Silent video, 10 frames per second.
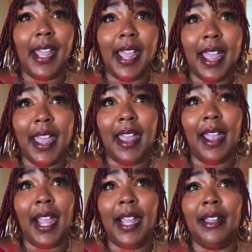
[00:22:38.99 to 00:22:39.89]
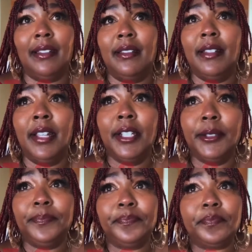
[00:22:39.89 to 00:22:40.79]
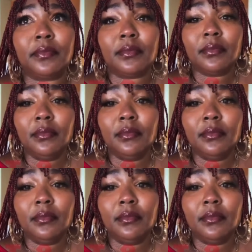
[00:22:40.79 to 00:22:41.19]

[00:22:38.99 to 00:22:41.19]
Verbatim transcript: rebellion against authority, man.